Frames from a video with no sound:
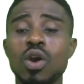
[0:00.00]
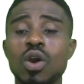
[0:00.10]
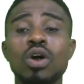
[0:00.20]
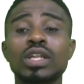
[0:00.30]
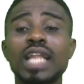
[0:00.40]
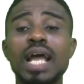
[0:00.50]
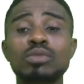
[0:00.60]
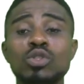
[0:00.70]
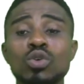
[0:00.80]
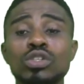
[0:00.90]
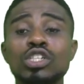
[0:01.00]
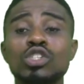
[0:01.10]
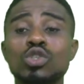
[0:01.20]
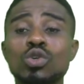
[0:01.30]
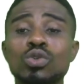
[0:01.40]
One, limestone
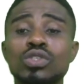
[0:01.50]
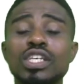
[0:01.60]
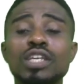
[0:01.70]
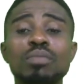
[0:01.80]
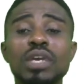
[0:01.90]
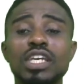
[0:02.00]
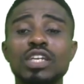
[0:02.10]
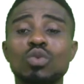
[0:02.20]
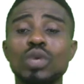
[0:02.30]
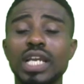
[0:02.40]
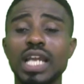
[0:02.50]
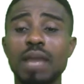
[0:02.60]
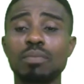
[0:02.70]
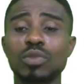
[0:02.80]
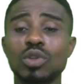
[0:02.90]
is used in making
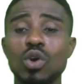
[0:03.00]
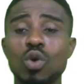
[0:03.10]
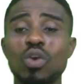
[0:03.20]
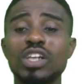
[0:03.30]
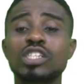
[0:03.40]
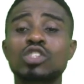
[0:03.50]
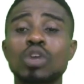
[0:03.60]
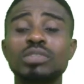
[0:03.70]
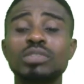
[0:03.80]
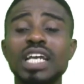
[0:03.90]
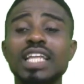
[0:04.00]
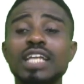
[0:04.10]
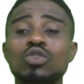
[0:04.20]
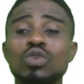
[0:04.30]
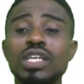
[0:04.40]
quicklime. When it's
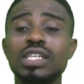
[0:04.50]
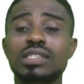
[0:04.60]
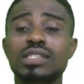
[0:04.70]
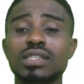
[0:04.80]
subjected to heat,